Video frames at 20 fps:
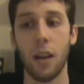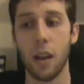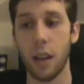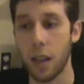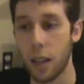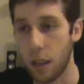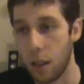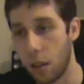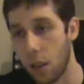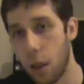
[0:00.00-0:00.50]

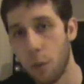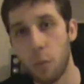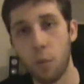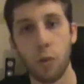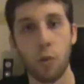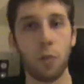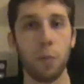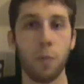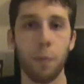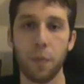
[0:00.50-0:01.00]
in a lot
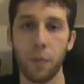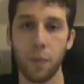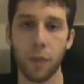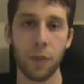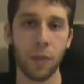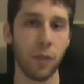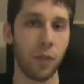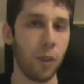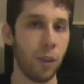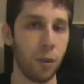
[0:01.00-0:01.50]
more
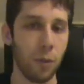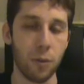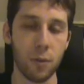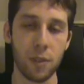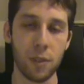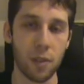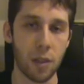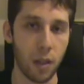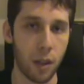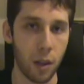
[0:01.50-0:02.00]

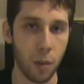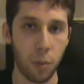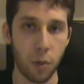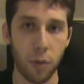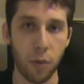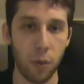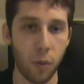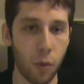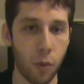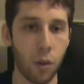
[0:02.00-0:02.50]
feuds
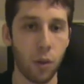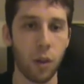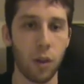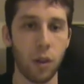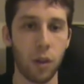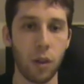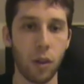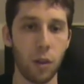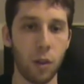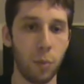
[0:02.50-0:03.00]

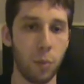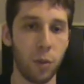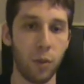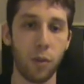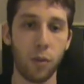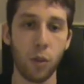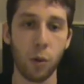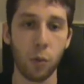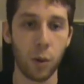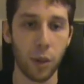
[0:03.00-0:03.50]

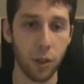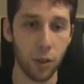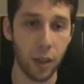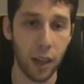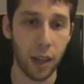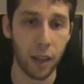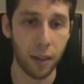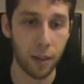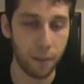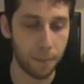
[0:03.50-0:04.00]
before we do
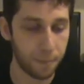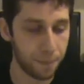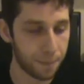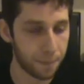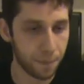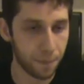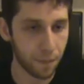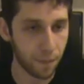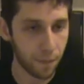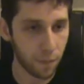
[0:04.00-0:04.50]
that.
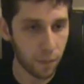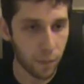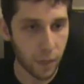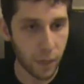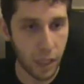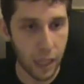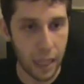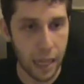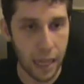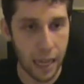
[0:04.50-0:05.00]

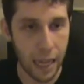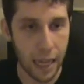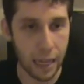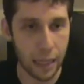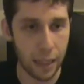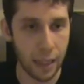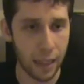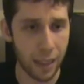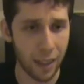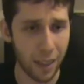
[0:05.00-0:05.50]

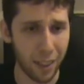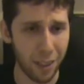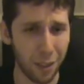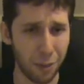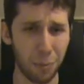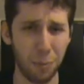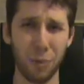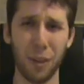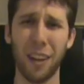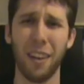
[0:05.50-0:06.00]
And,
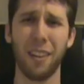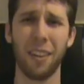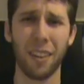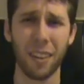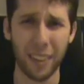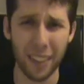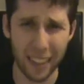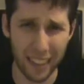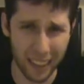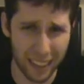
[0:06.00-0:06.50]
Bret
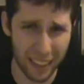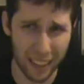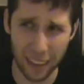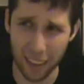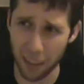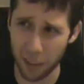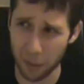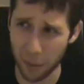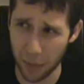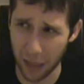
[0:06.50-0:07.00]
Hart, it
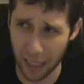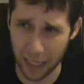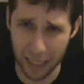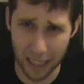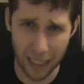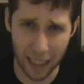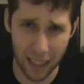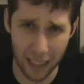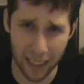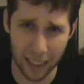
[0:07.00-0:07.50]
took him like
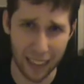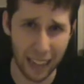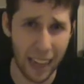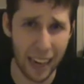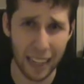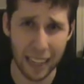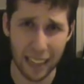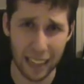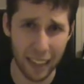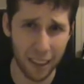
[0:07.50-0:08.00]

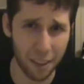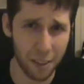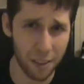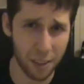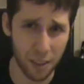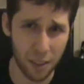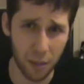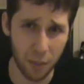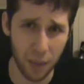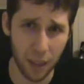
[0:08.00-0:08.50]
9 years
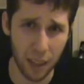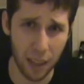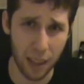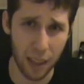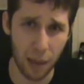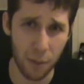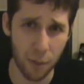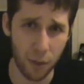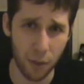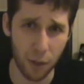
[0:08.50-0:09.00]
or something like
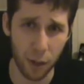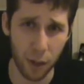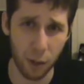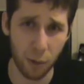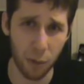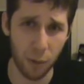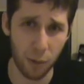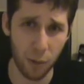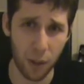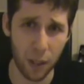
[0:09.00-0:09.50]
that before he
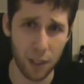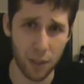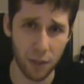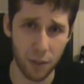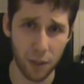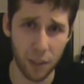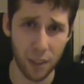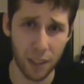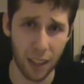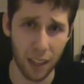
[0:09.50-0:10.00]
won his
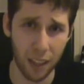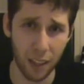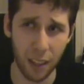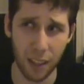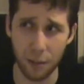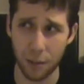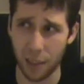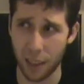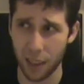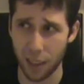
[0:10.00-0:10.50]
first title. He
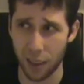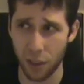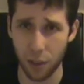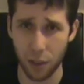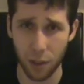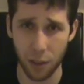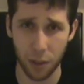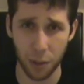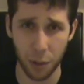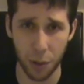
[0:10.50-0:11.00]
was like
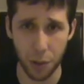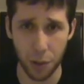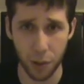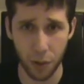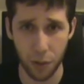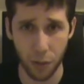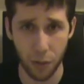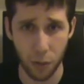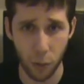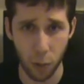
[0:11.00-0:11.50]
33,
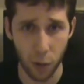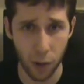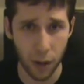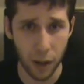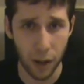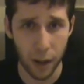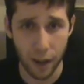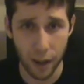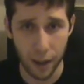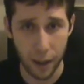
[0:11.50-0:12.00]
34.
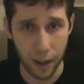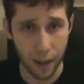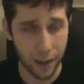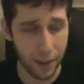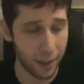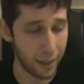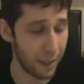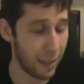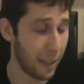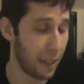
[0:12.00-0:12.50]

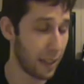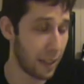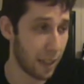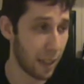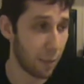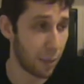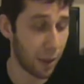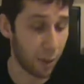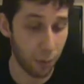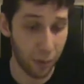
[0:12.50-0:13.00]
And
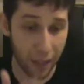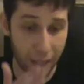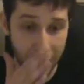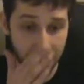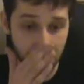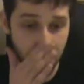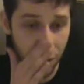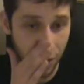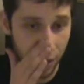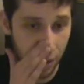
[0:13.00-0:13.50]
same thing with
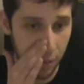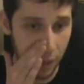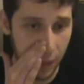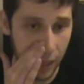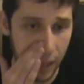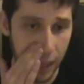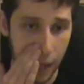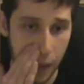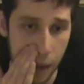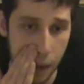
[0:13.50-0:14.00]
Edge. It took him like